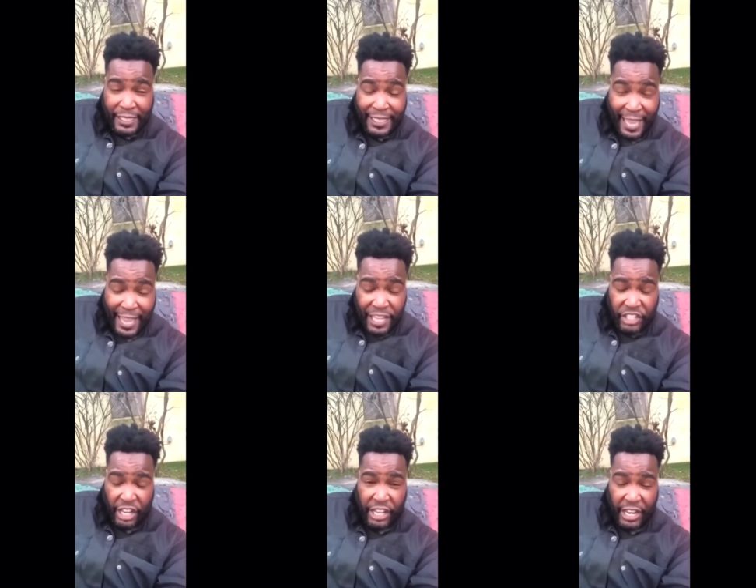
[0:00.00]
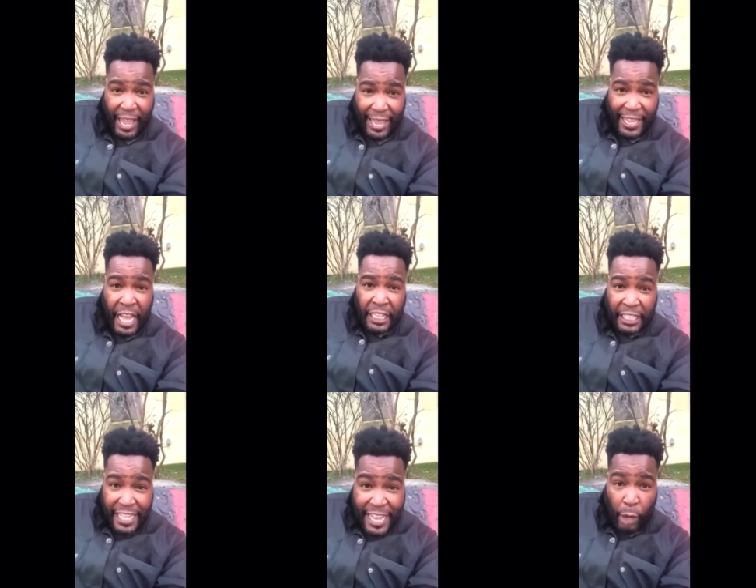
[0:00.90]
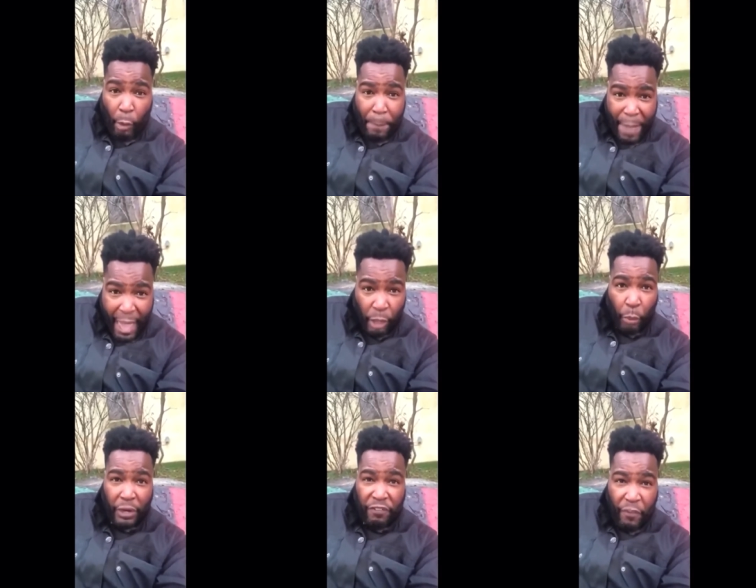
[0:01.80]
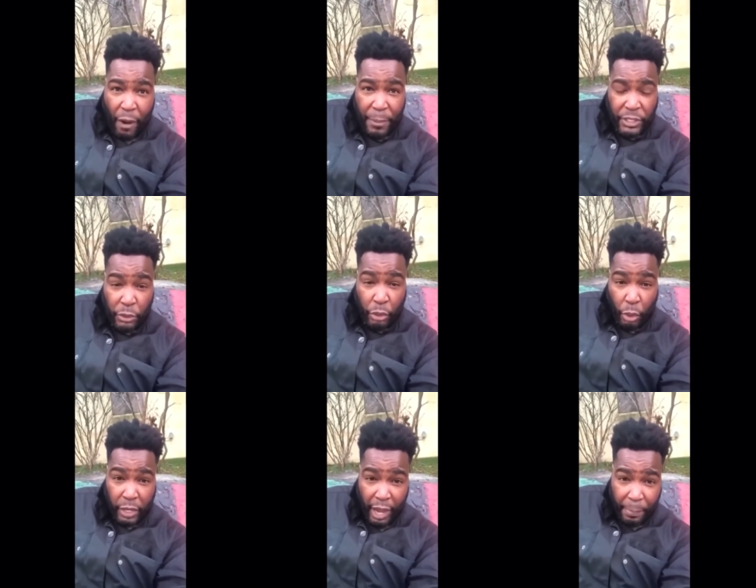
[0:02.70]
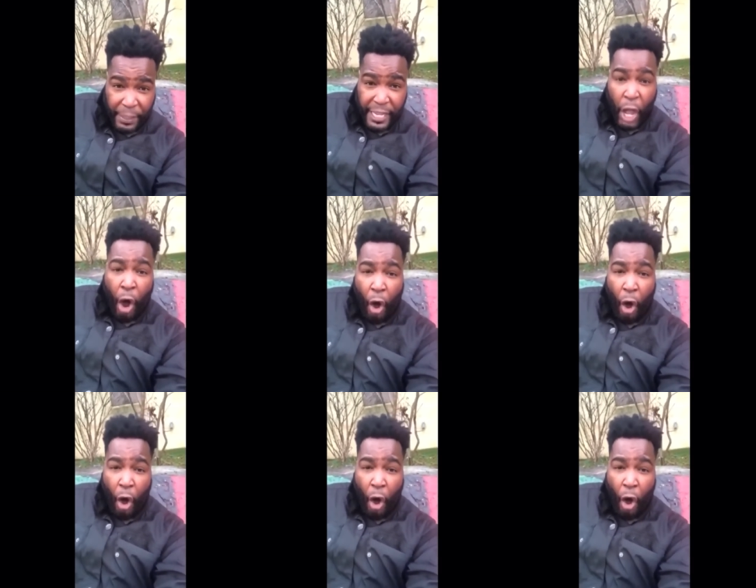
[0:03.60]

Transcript: engaged in a legal battle with a pharmaceutical company